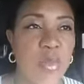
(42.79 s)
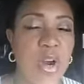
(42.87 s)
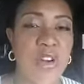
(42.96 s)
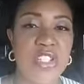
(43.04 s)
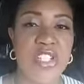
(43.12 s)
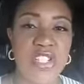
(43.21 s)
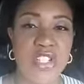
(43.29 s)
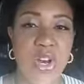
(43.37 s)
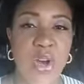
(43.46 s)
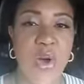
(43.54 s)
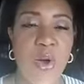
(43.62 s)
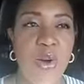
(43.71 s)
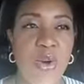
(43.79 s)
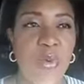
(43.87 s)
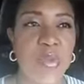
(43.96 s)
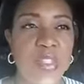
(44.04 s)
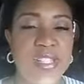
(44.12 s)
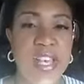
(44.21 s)
purchase your
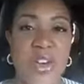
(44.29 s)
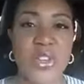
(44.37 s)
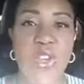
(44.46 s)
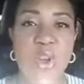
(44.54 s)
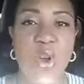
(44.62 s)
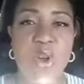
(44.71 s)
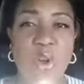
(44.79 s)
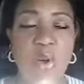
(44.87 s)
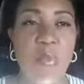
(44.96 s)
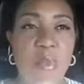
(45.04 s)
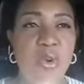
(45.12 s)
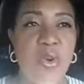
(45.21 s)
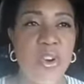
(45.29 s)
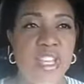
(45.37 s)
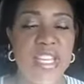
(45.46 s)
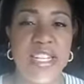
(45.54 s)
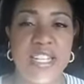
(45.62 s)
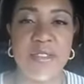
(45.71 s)
home, sell your home, or
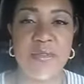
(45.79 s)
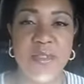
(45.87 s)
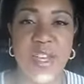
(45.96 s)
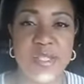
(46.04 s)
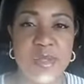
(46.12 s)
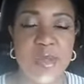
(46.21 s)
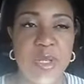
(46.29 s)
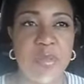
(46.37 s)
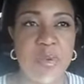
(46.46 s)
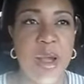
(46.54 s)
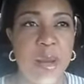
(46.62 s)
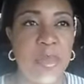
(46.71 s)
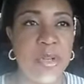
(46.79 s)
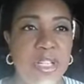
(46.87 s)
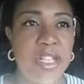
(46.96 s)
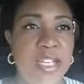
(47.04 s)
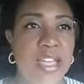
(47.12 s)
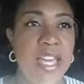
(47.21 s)
get an investment
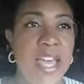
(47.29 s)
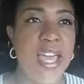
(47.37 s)
property